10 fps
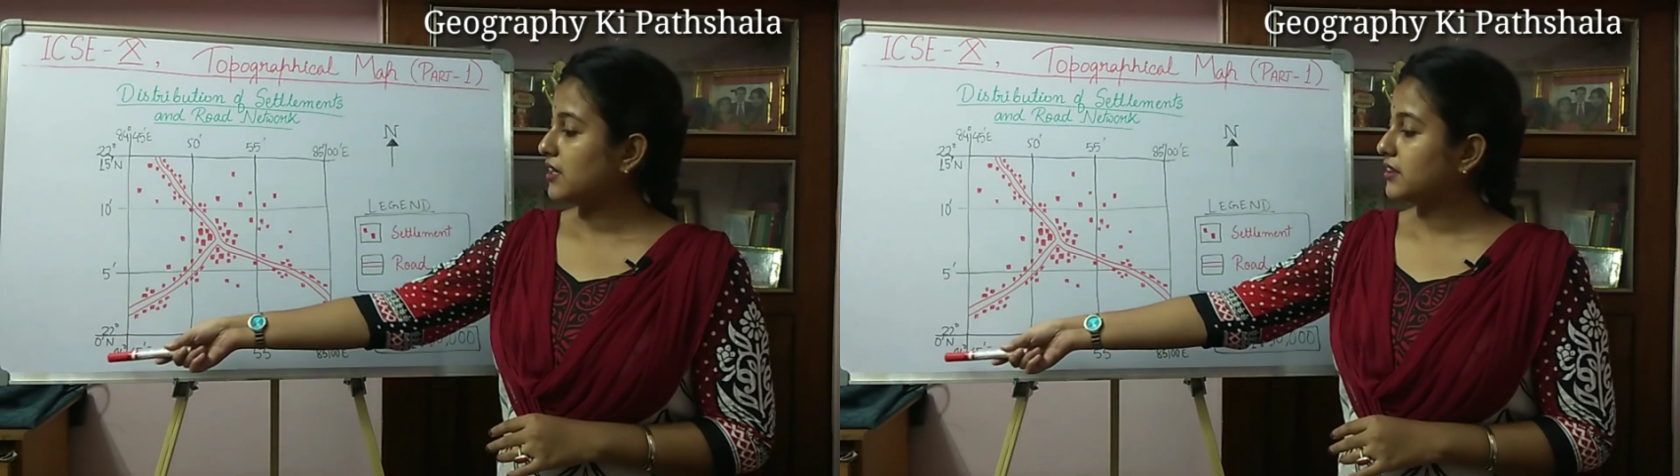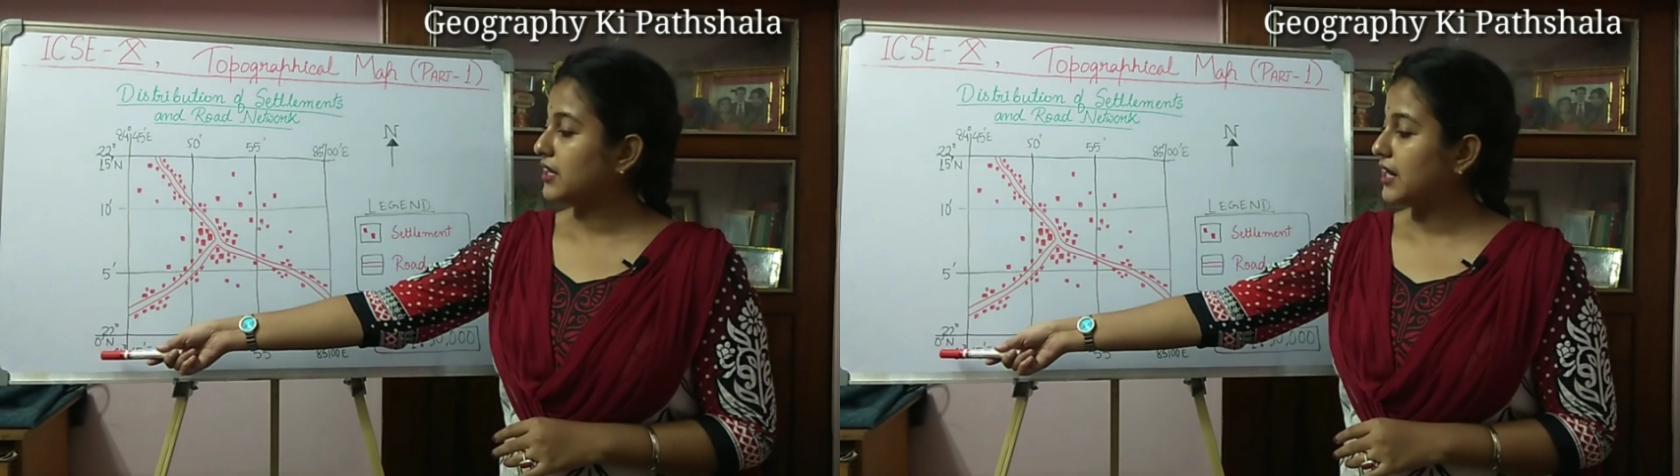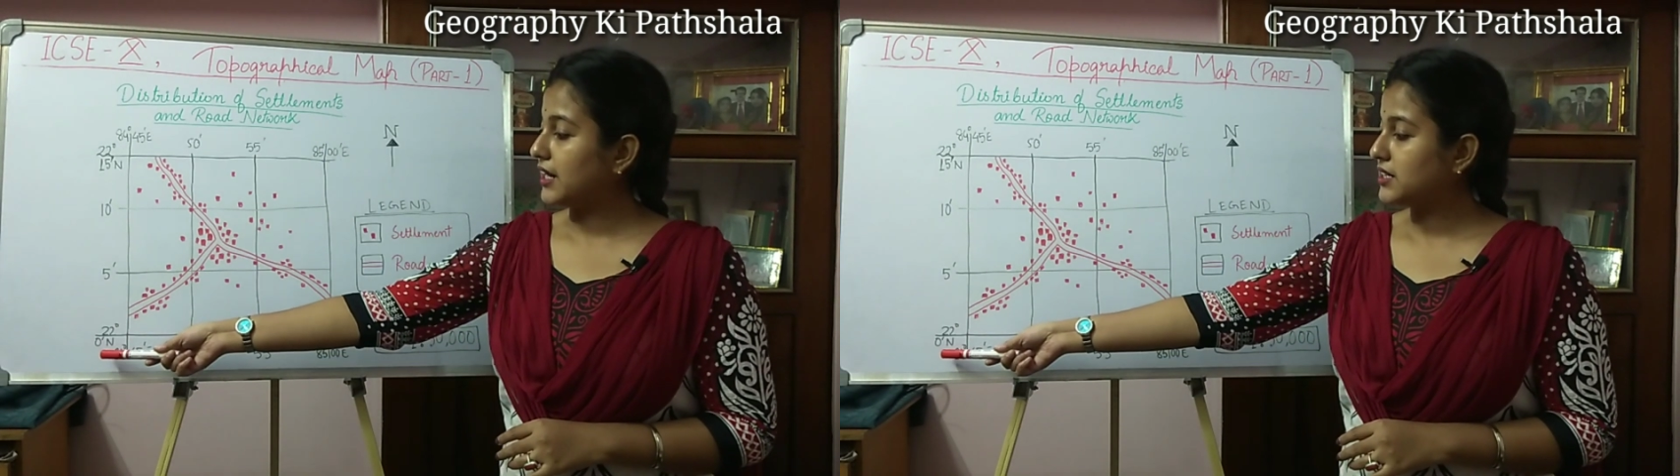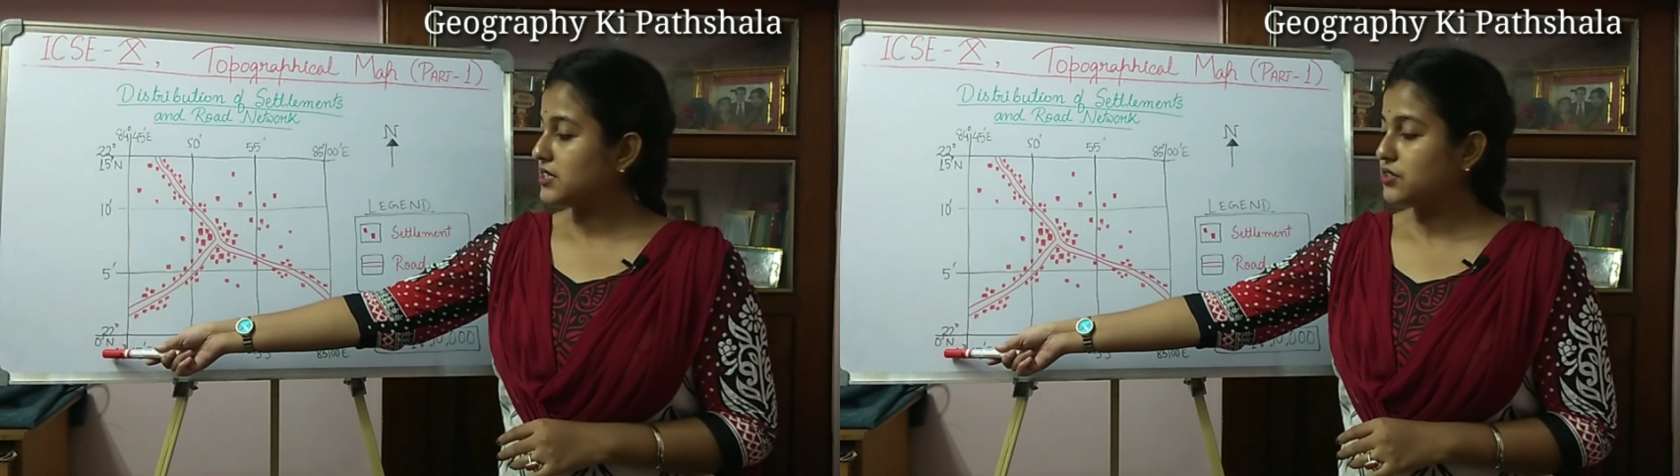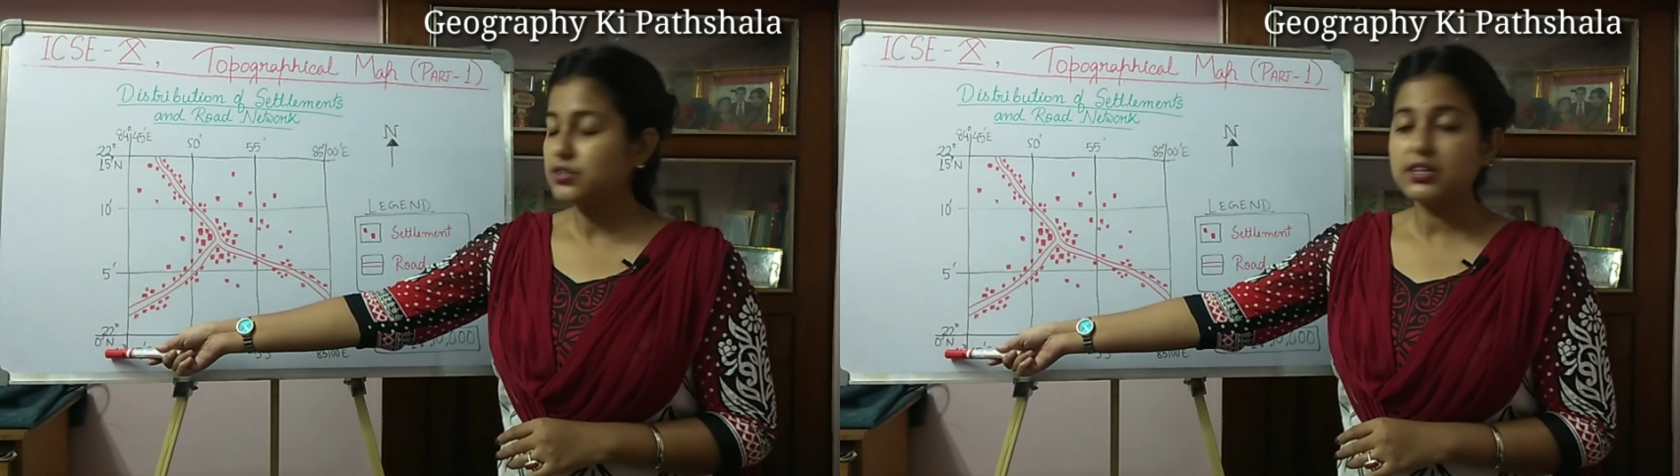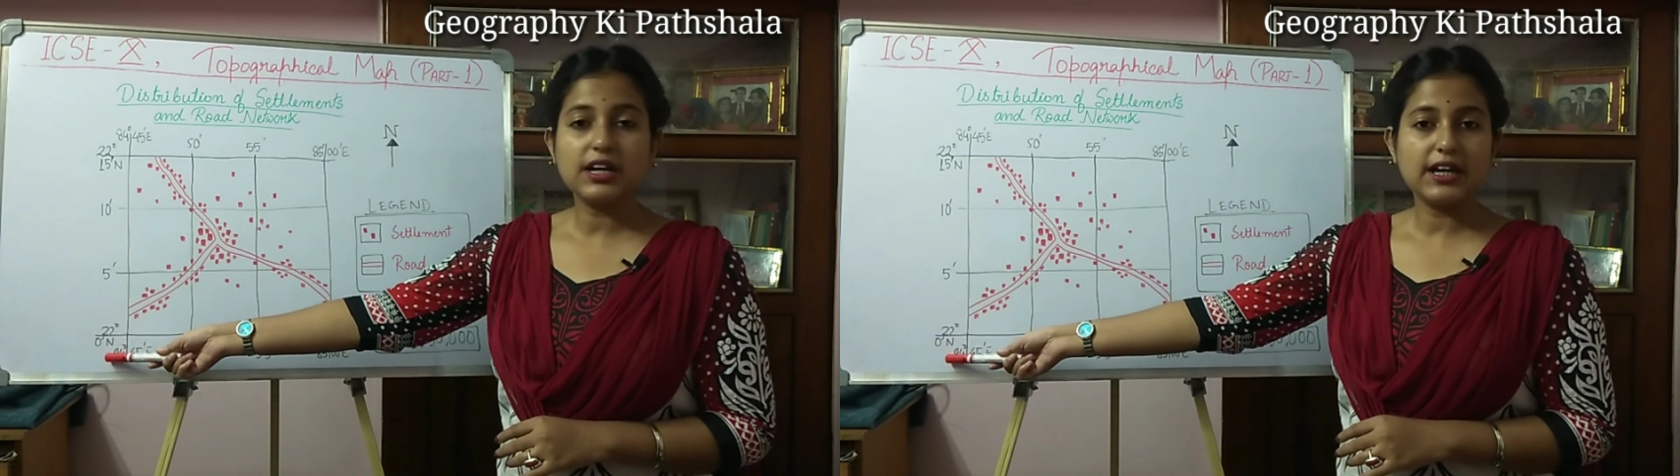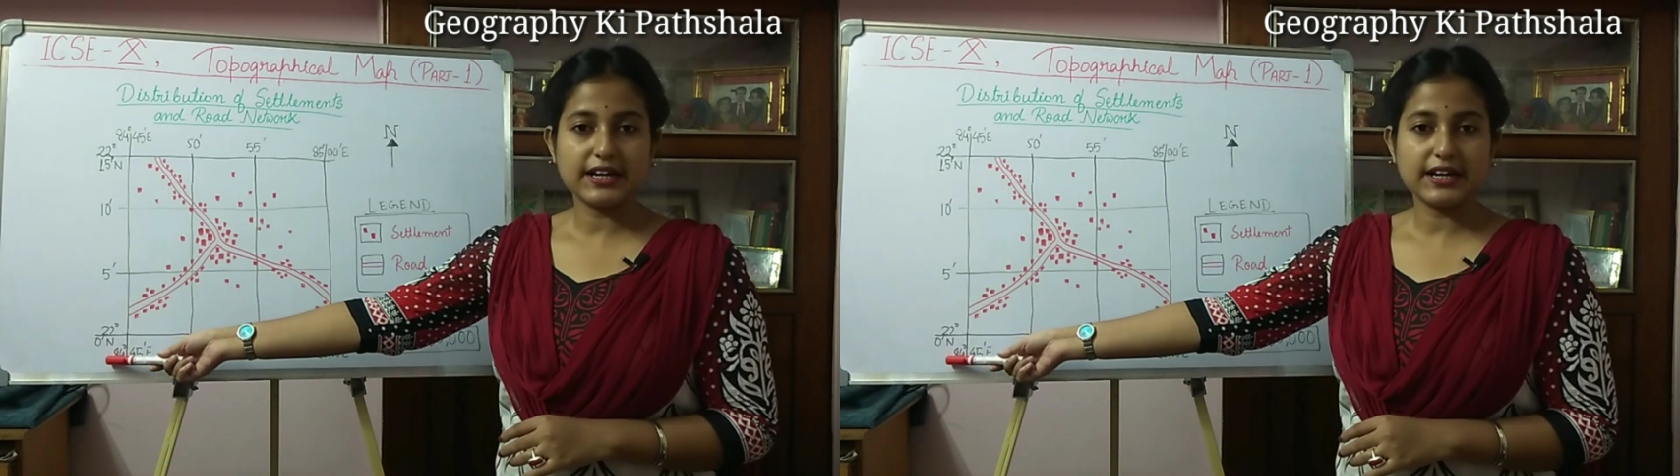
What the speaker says: the latitudinal